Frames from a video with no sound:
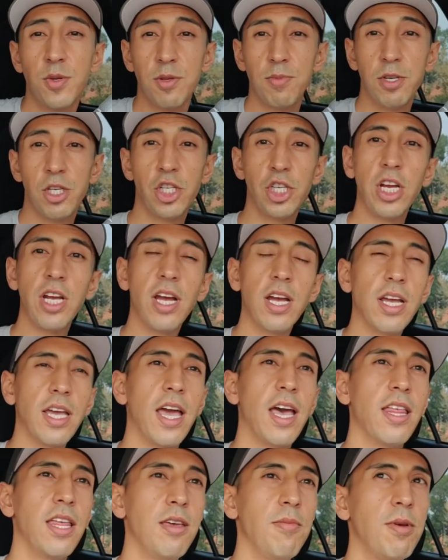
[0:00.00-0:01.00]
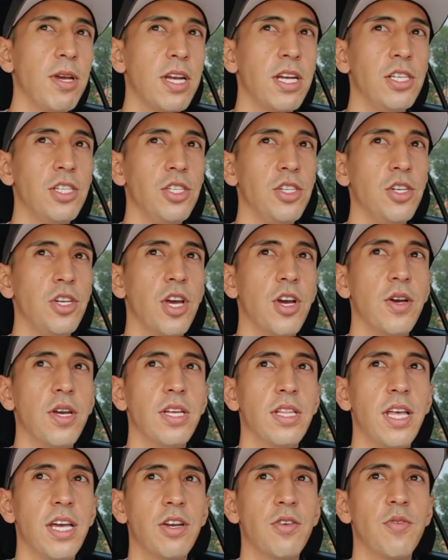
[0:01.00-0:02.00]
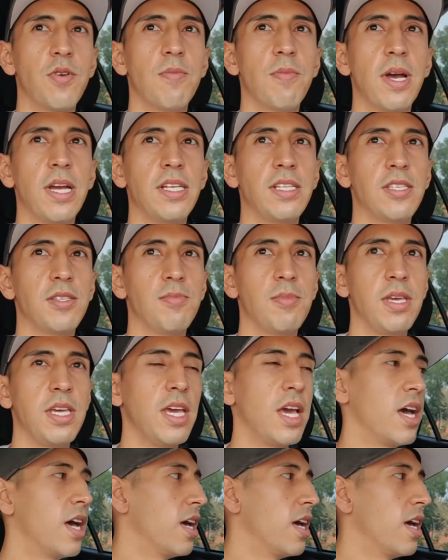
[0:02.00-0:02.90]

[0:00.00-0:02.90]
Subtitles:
with Machine Gun Kelly because it like reminds me